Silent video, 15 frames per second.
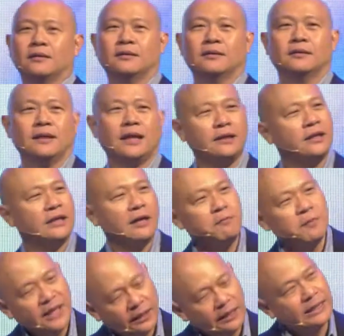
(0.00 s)
And it gave
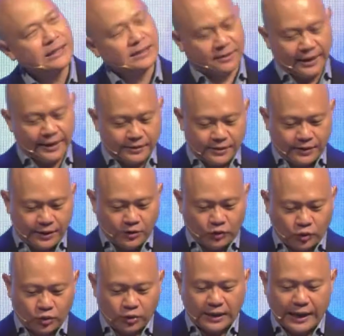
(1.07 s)
me an insight
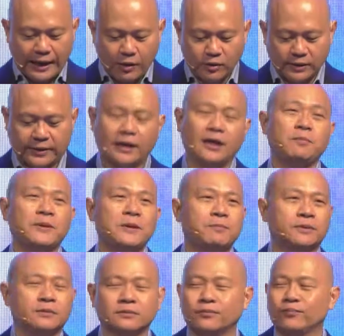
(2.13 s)
into how gay
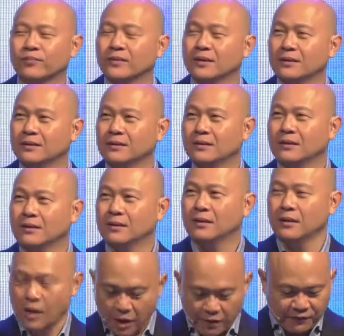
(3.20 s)
people
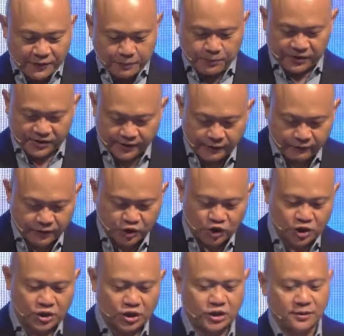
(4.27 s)
often perceive the
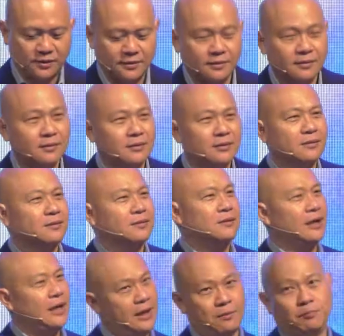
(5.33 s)
church
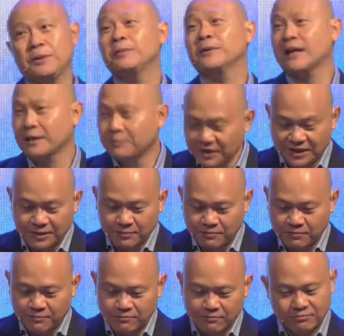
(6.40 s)
and people like me,
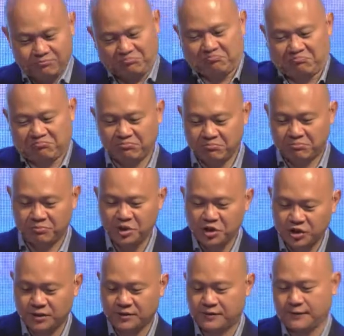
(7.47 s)

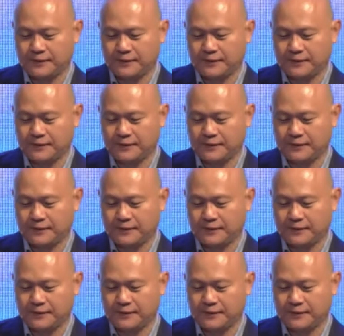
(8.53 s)
preachers.